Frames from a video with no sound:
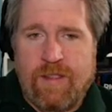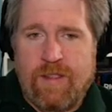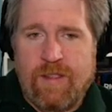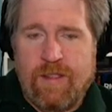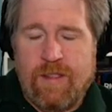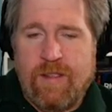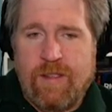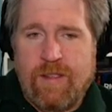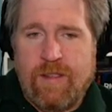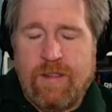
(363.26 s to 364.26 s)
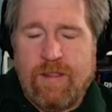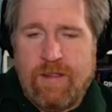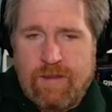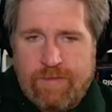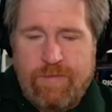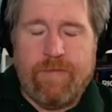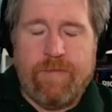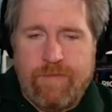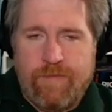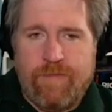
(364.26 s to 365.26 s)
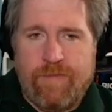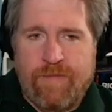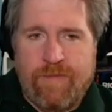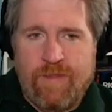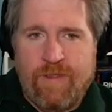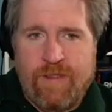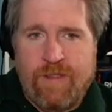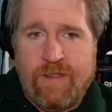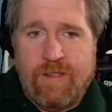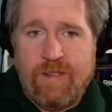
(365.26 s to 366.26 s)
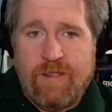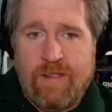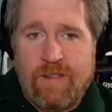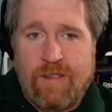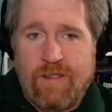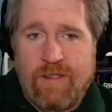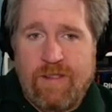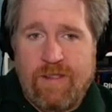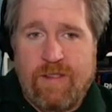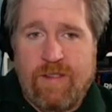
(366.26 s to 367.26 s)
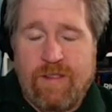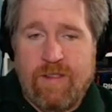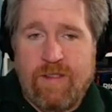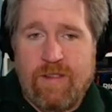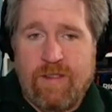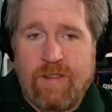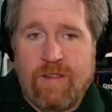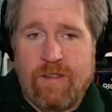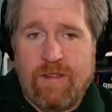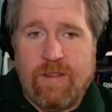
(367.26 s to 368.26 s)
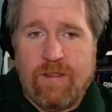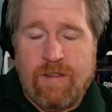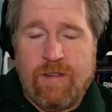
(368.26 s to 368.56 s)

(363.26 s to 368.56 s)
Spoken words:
(silent)